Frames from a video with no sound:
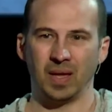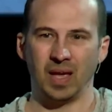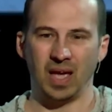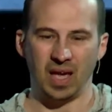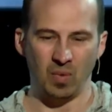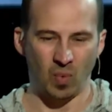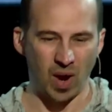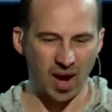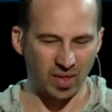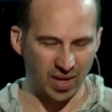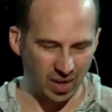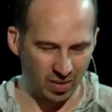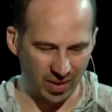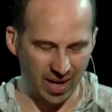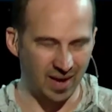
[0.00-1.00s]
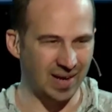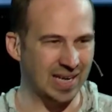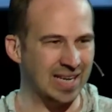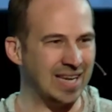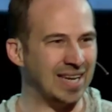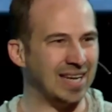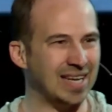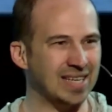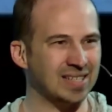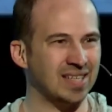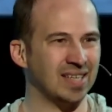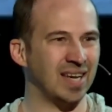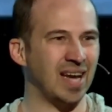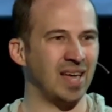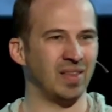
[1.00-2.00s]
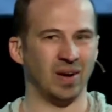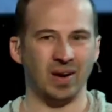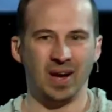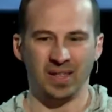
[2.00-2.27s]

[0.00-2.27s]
And while they were there eating together,